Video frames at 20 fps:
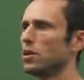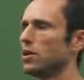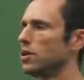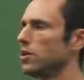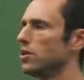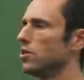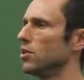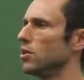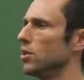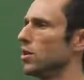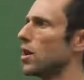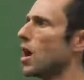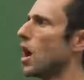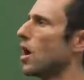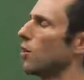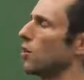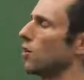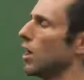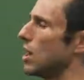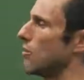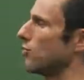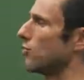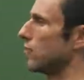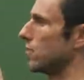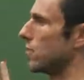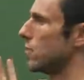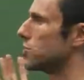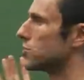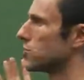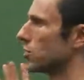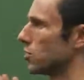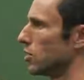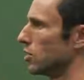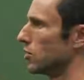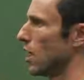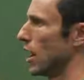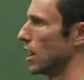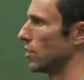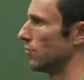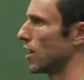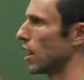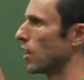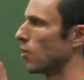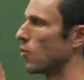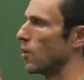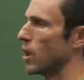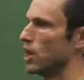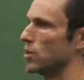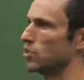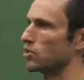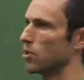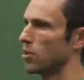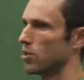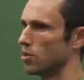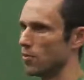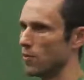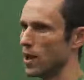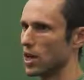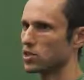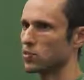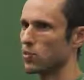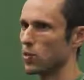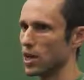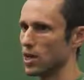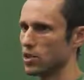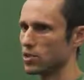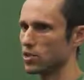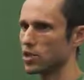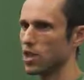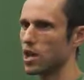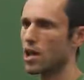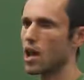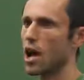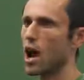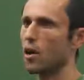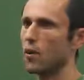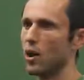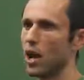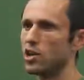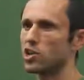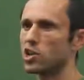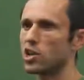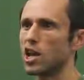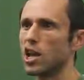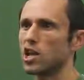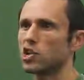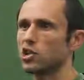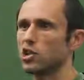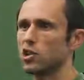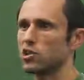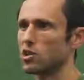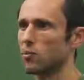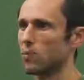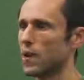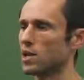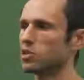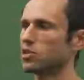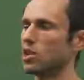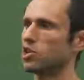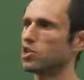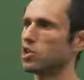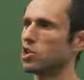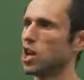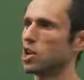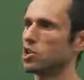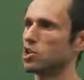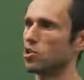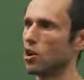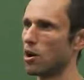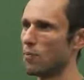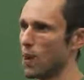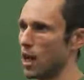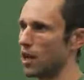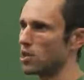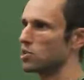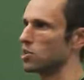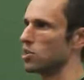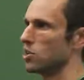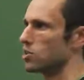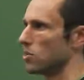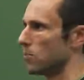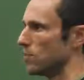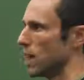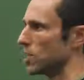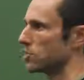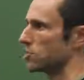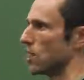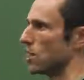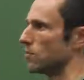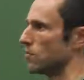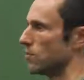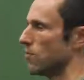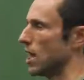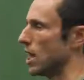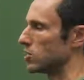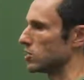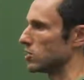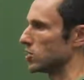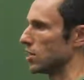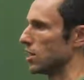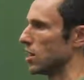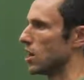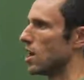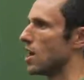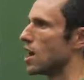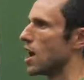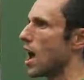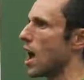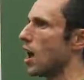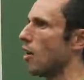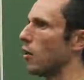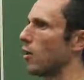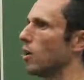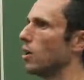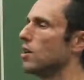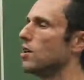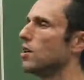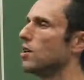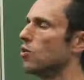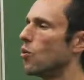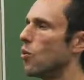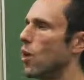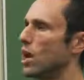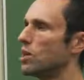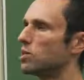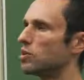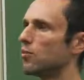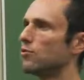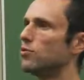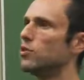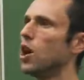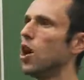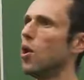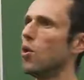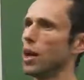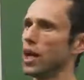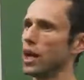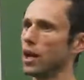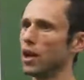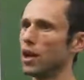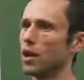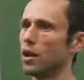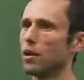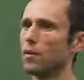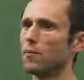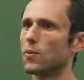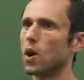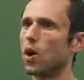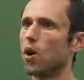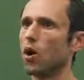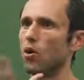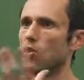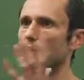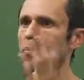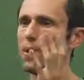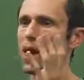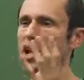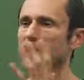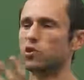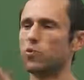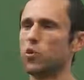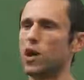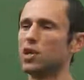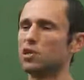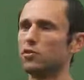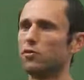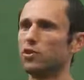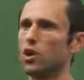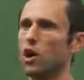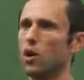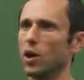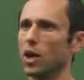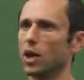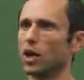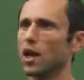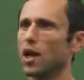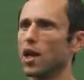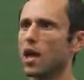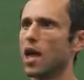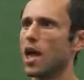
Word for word: Here, our life is the good life. Our ways are the best ways. Our education is the best education. Our medicine is the best medicine. Our ways of knowing are the best ways of knowing.